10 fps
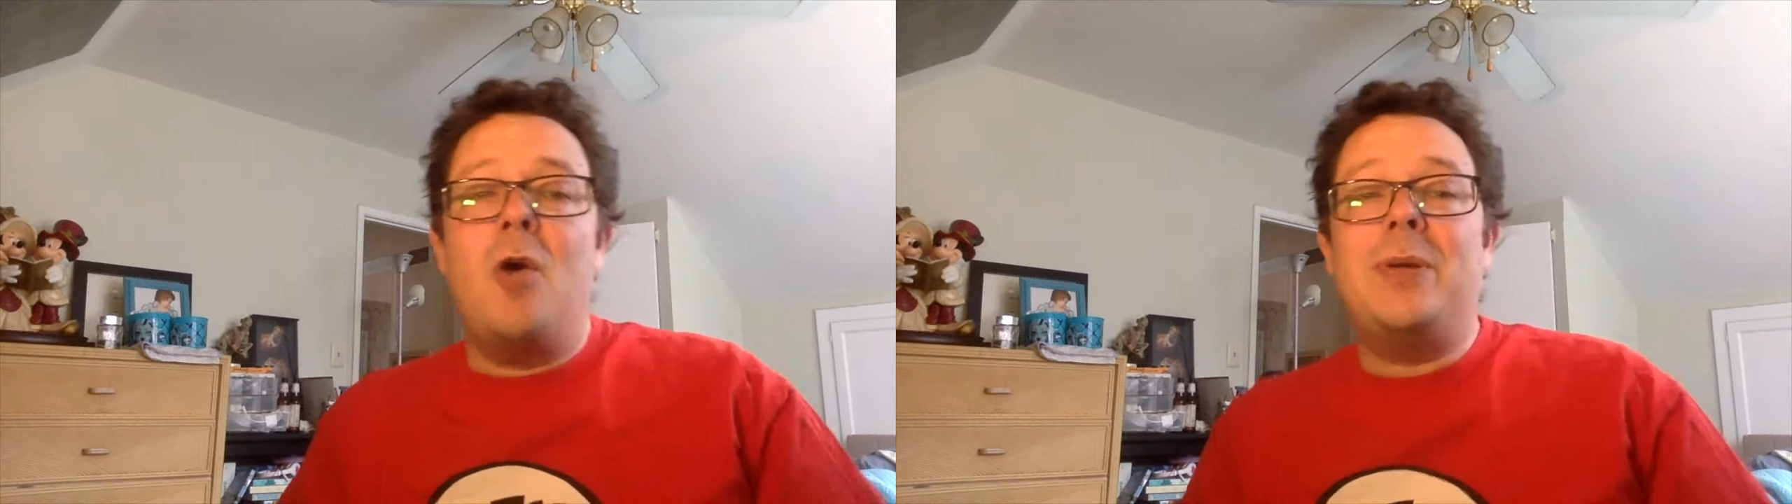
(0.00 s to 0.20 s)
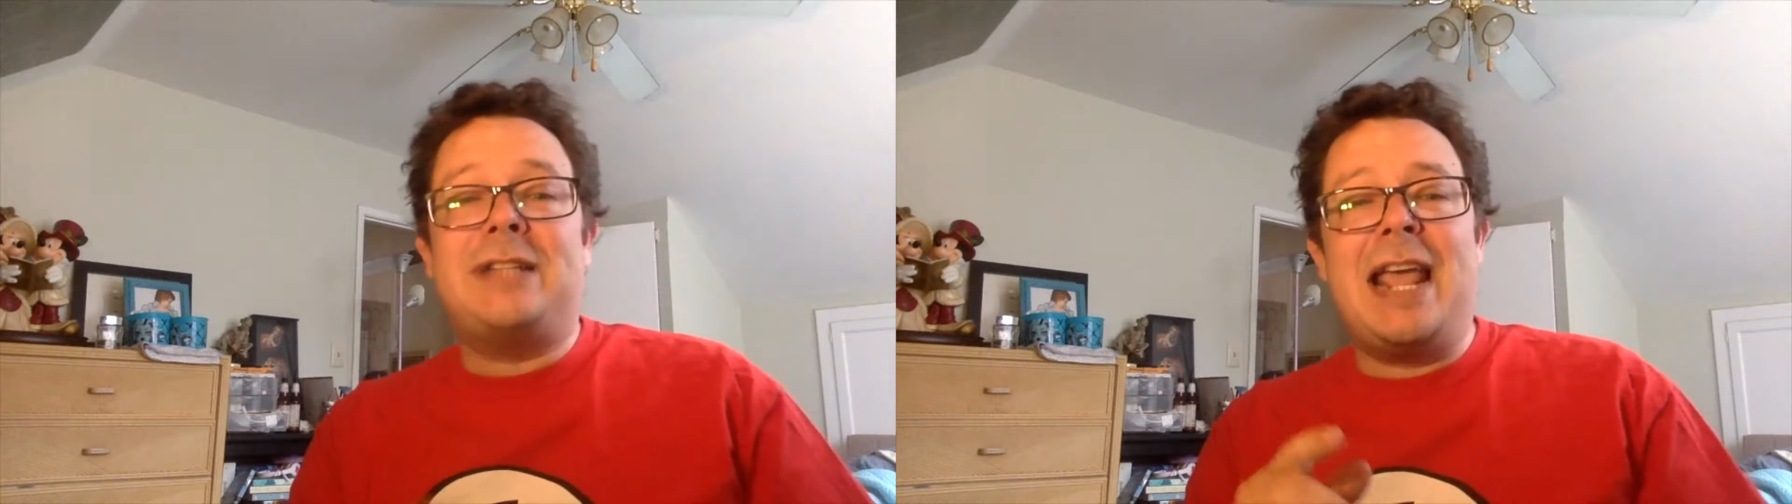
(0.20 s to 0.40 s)

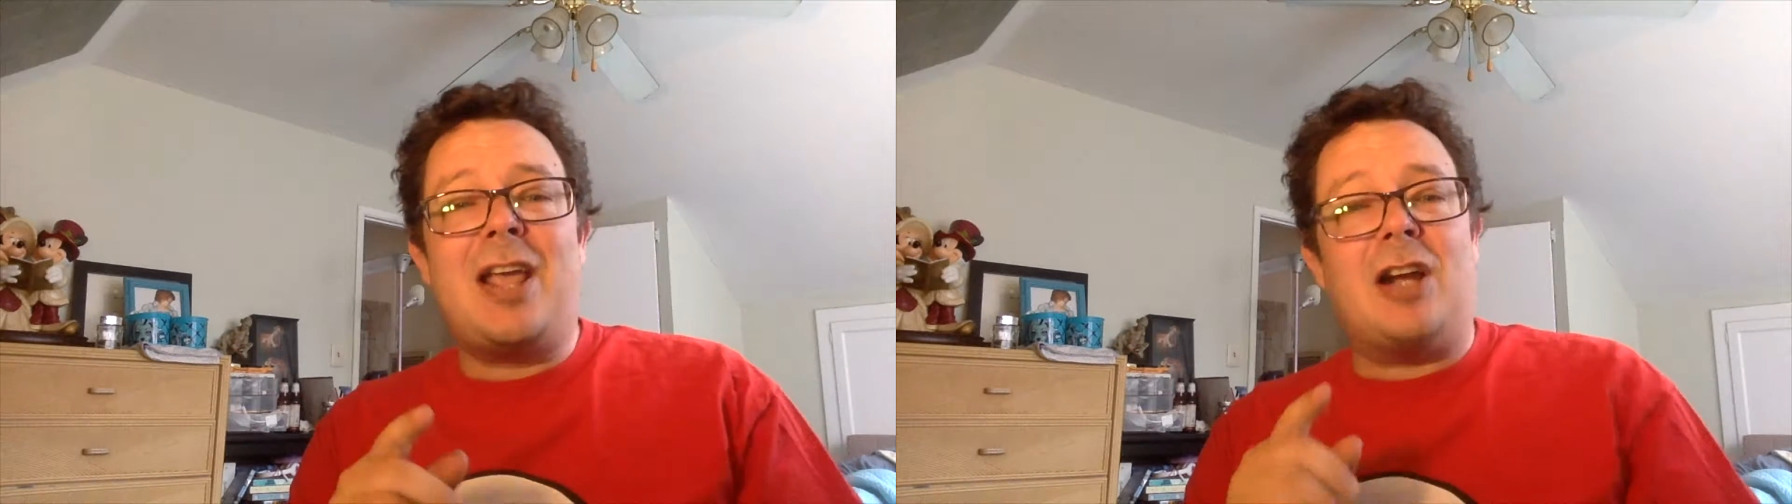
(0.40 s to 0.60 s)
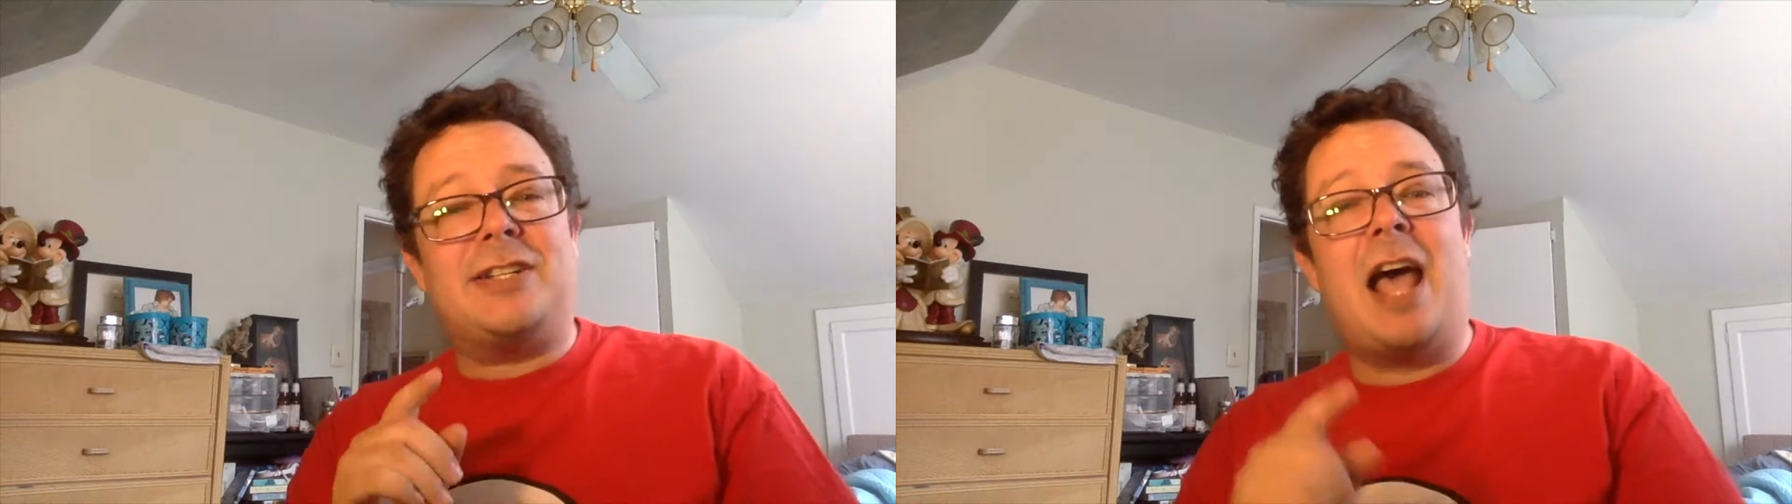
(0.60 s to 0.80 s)
We
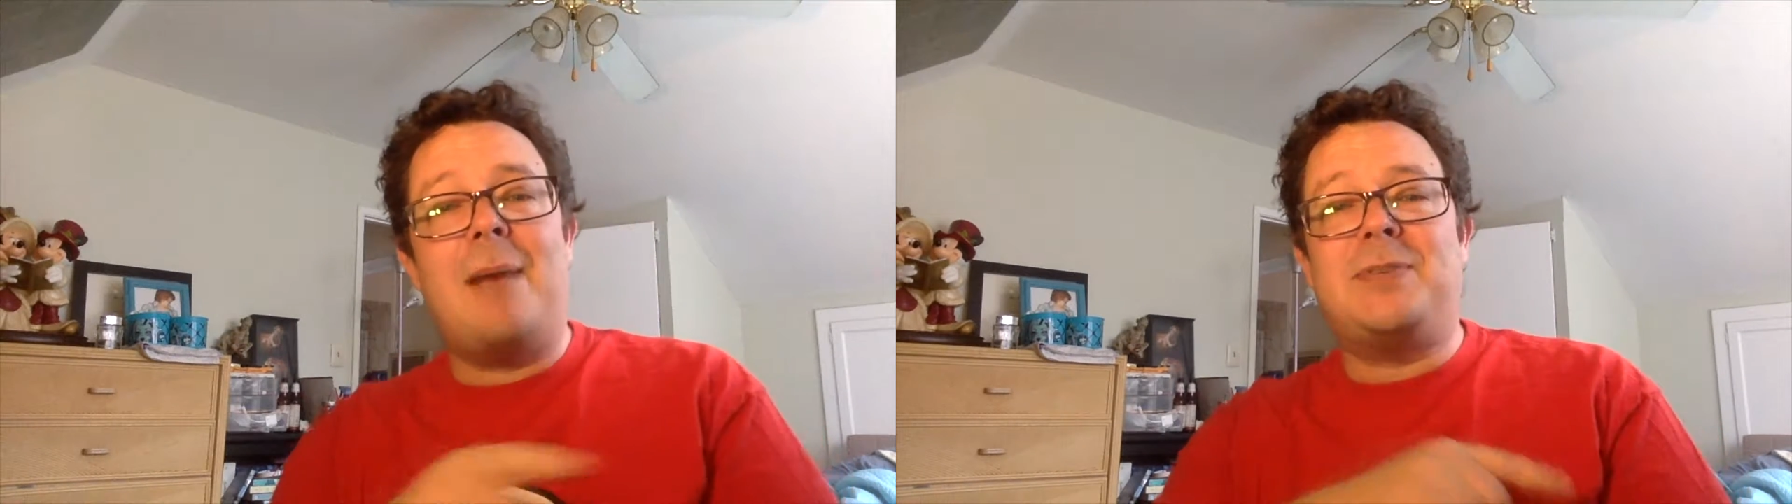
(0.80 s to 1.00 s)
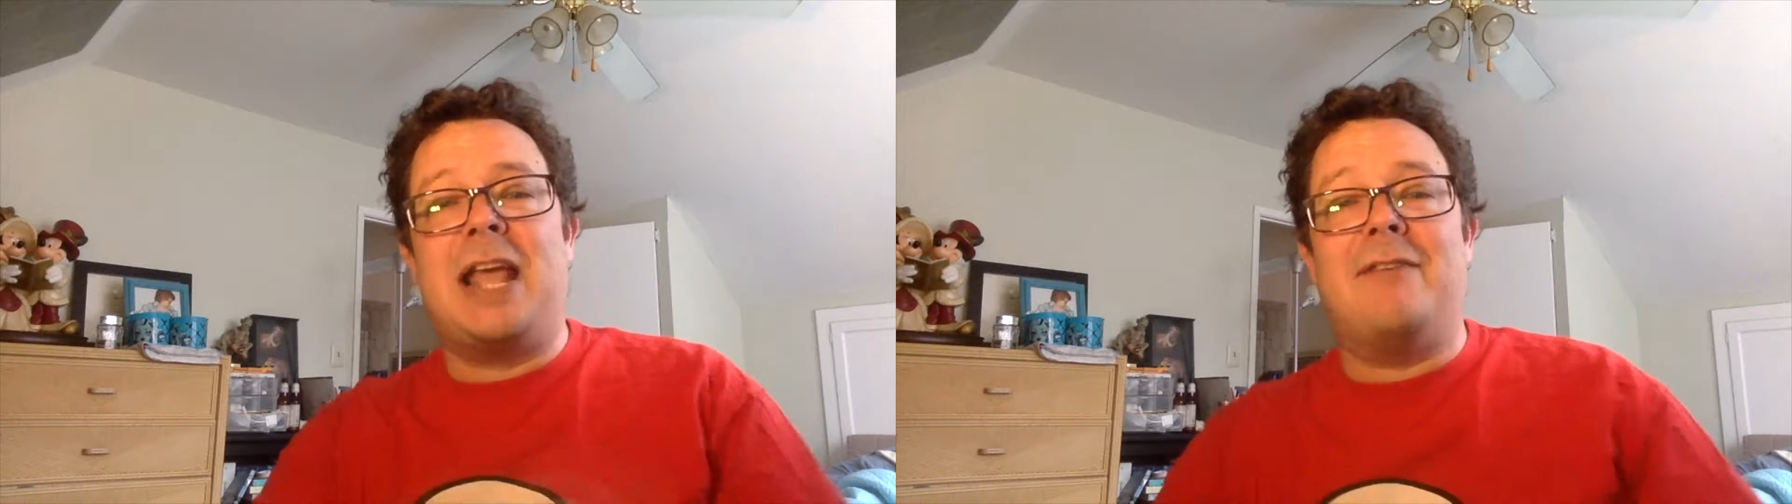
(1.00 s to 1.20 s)
take our
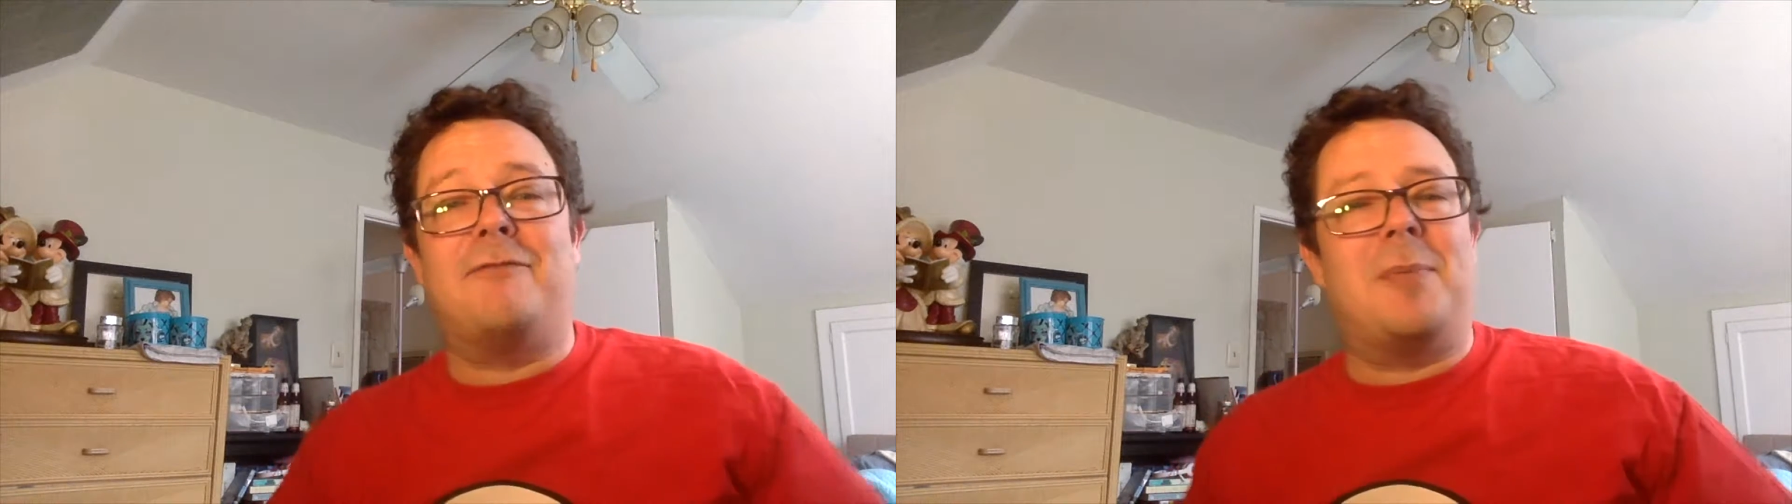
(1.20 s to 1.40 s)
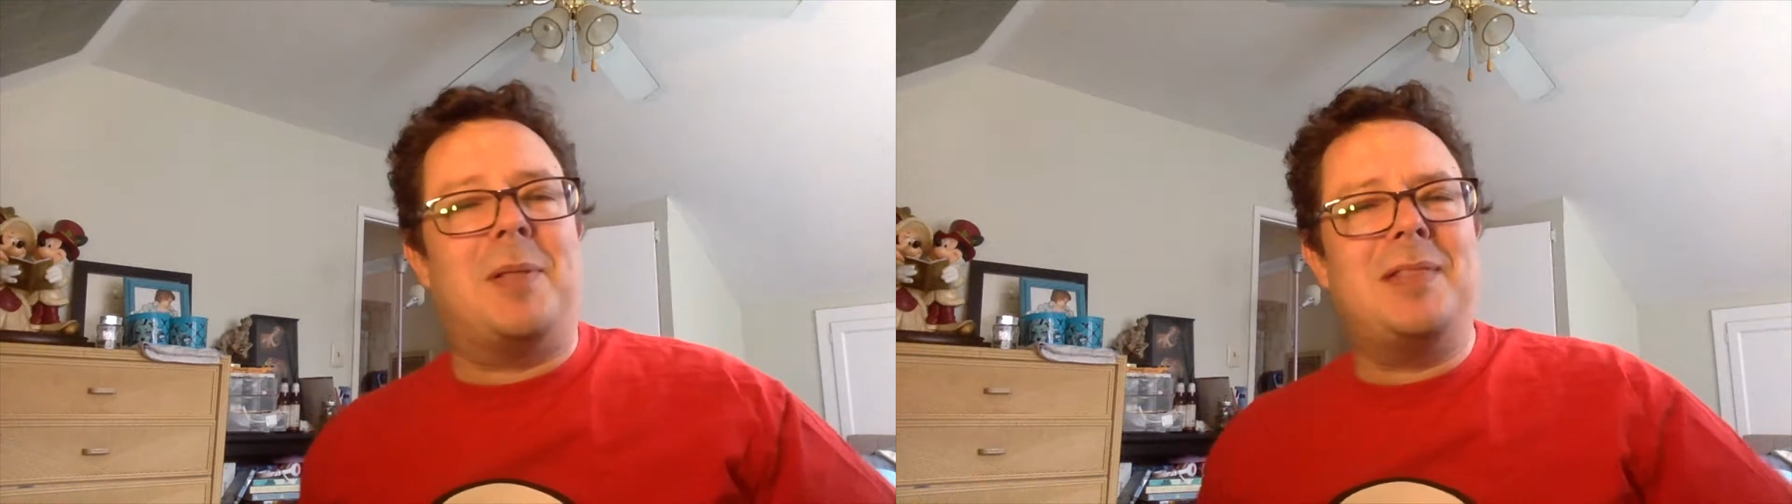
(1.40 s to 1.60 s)
top 10 from the